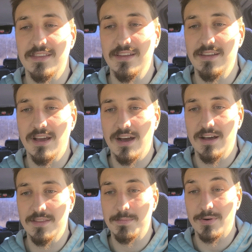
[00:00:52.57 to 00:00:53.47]

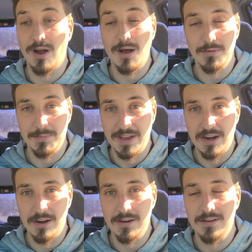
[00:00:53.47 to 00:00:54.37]
The problem
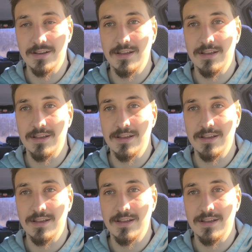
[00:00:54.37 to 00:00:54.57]
there